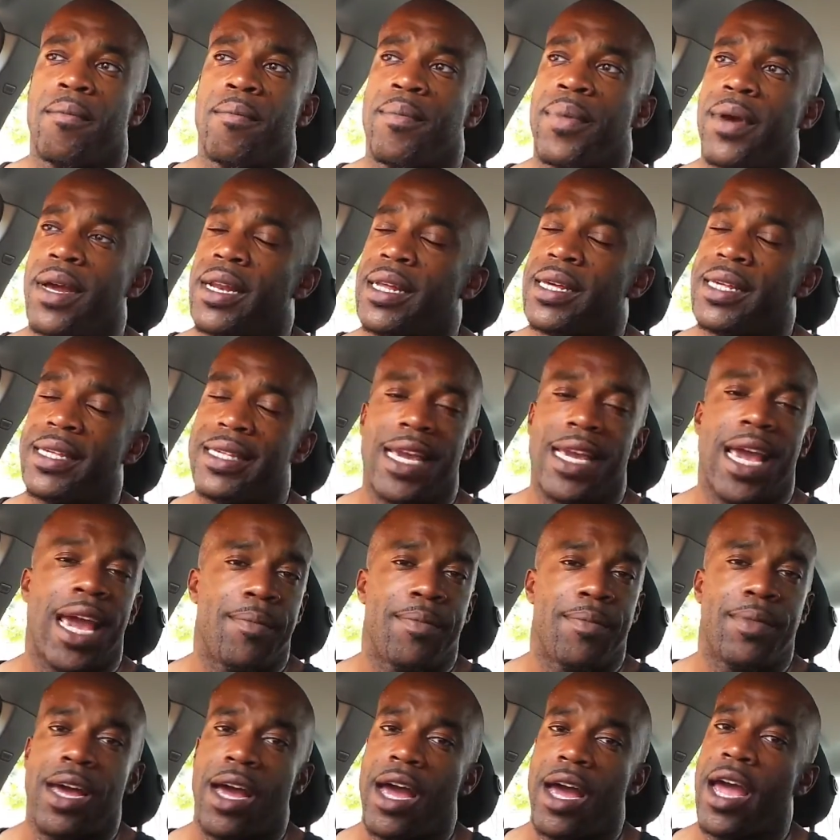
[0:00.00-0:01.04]
but at the
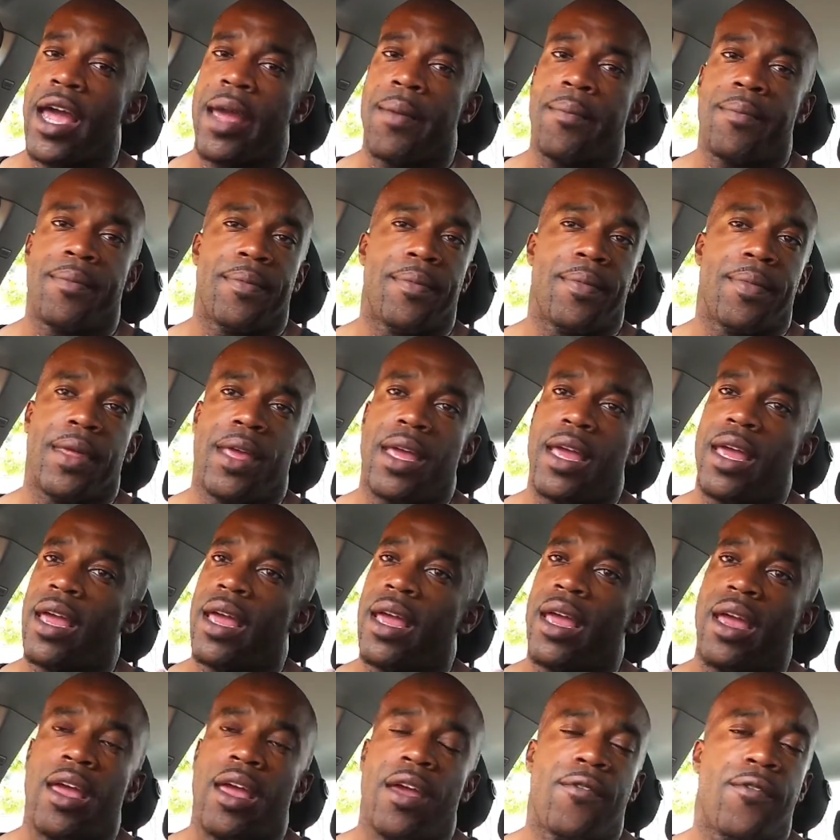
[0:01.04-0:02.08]
same time,
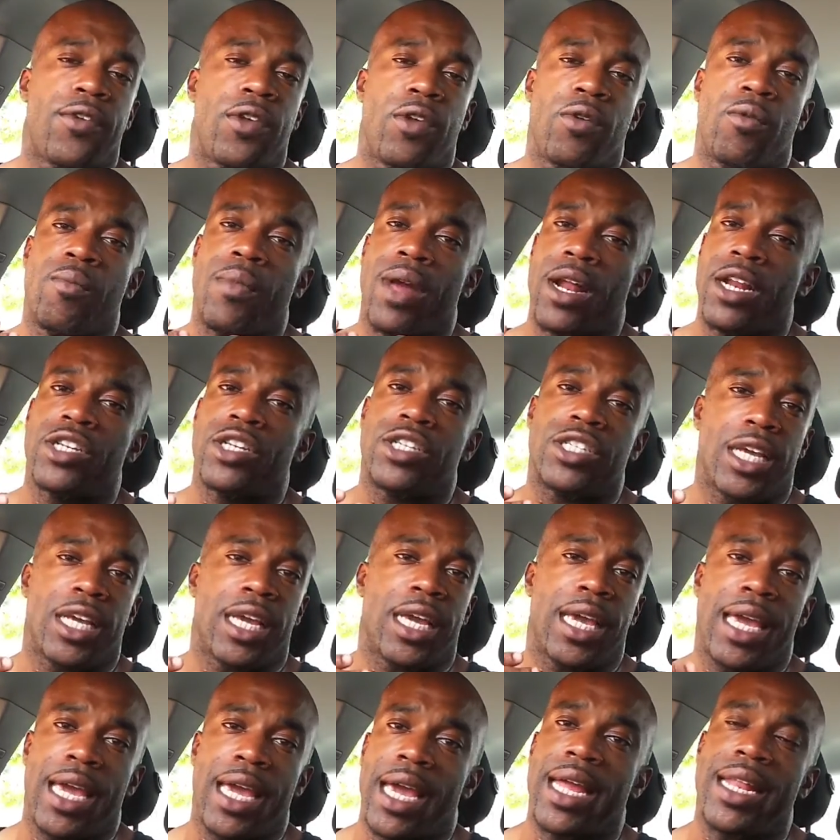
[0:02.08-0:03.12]
if you manage to
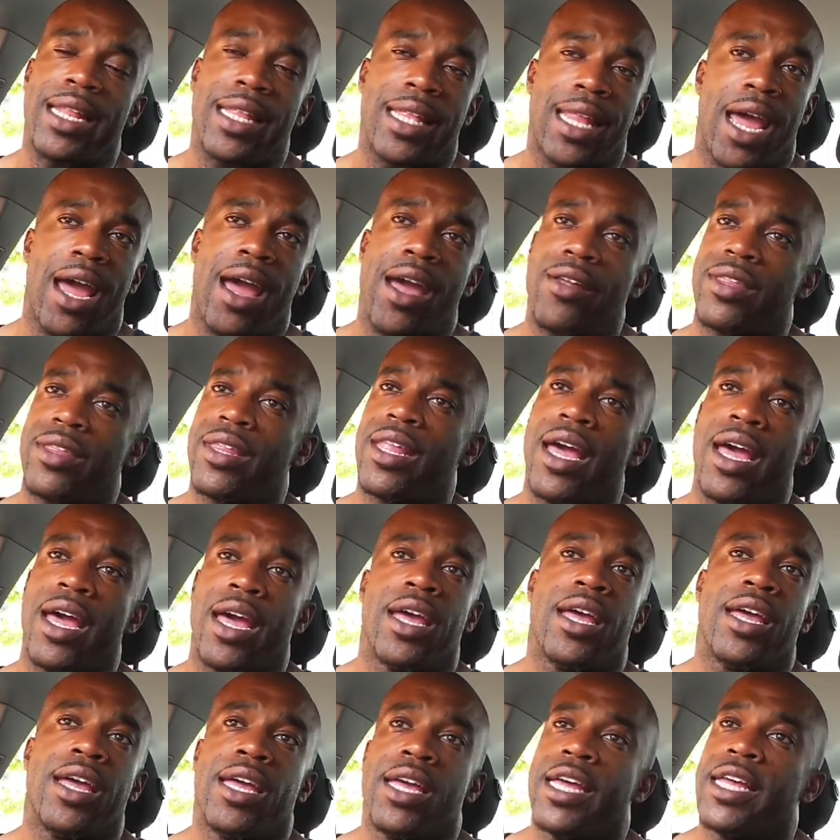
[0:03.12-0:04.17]
hit that
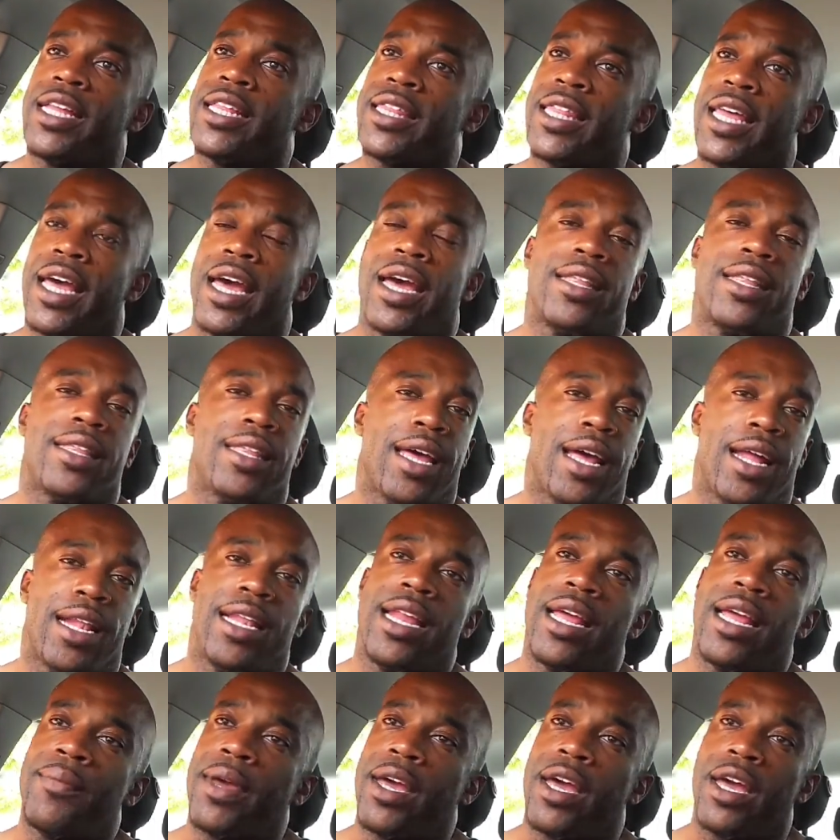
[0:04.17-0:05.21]

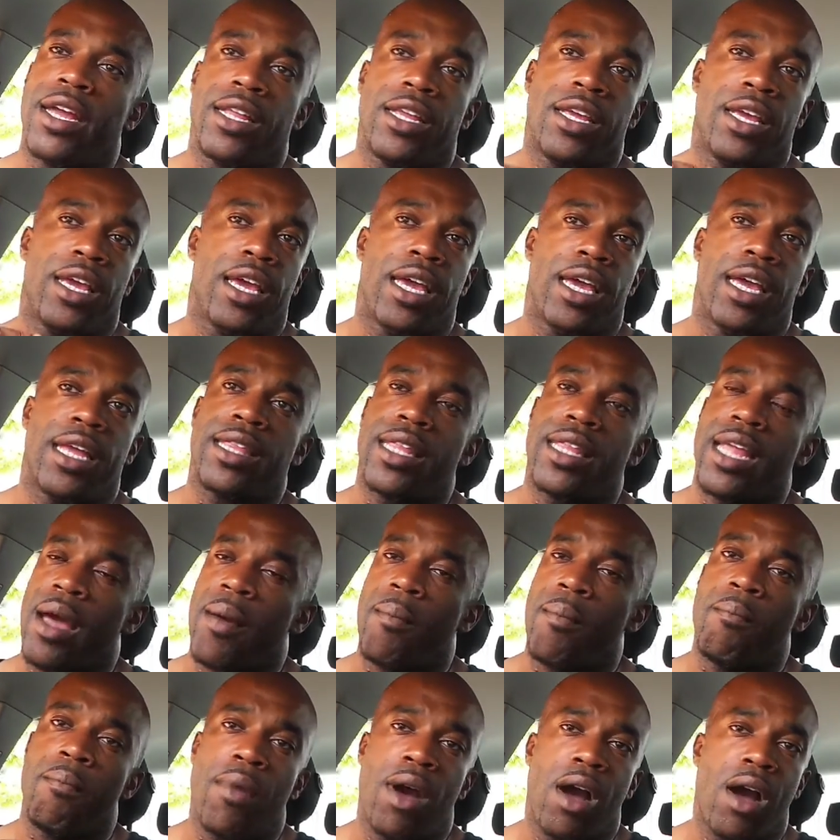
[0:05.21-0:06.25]
limit and you hit that
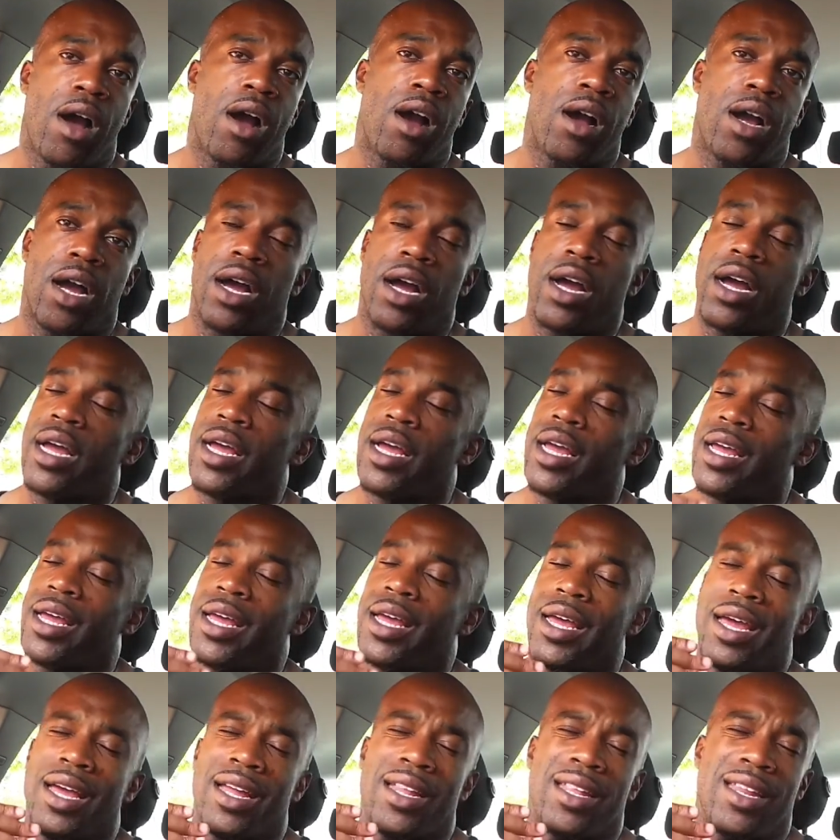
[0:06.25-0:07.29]
marker
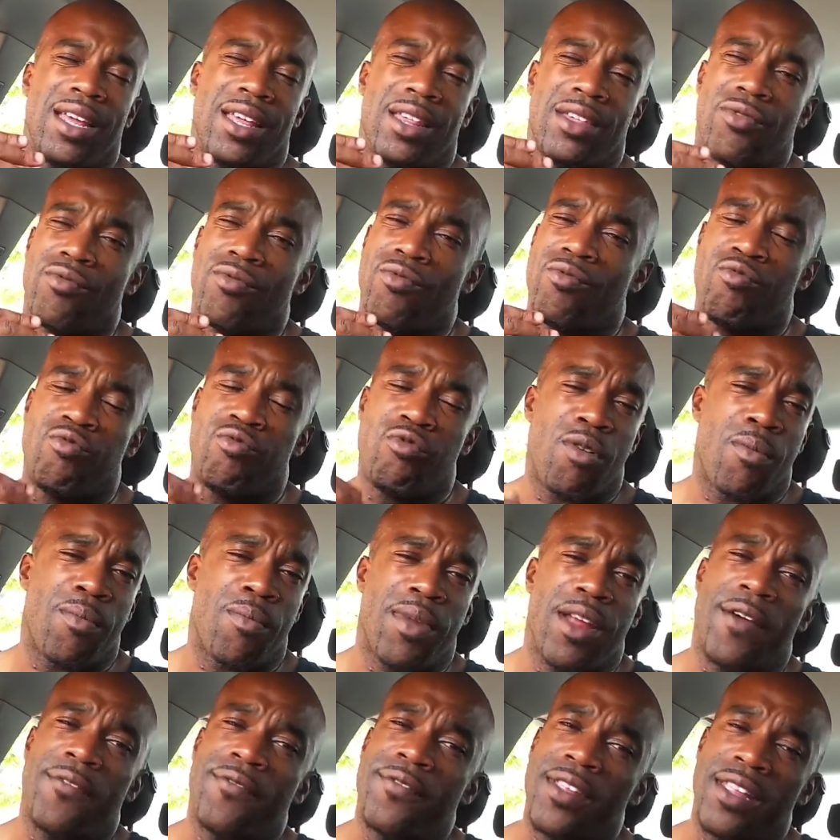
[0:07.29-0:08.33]
and there's room
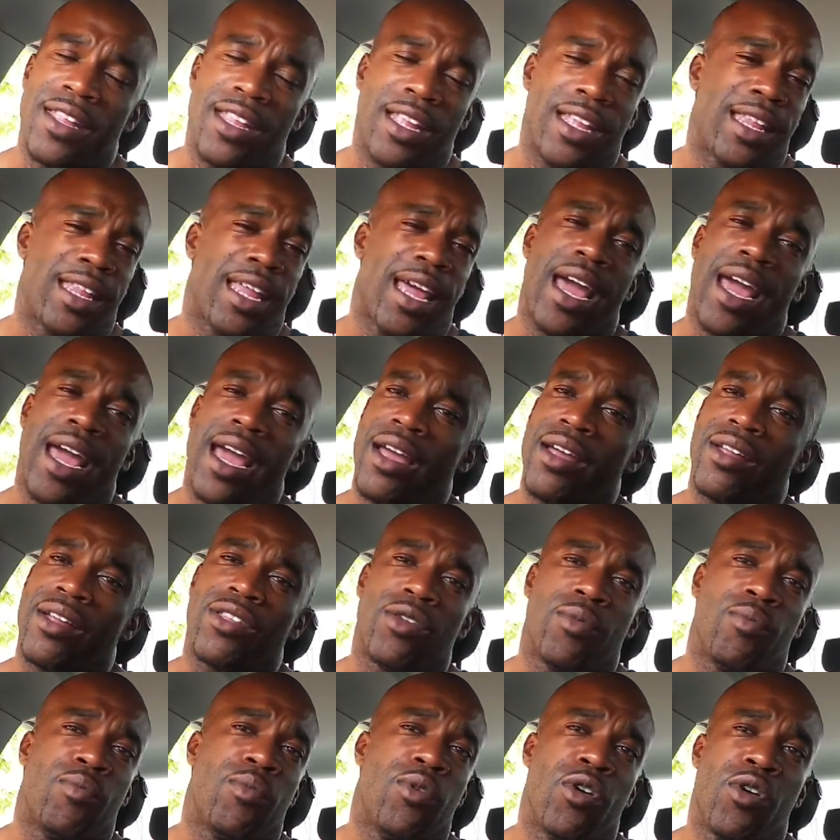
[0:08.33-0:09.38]
left in the tank
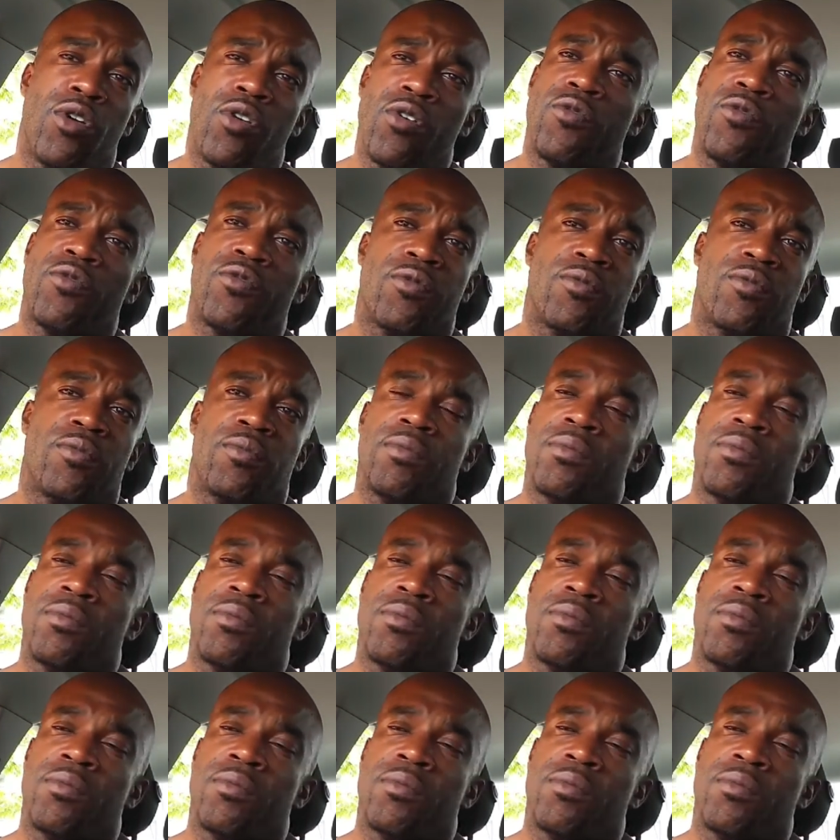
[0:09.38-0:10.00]
to move,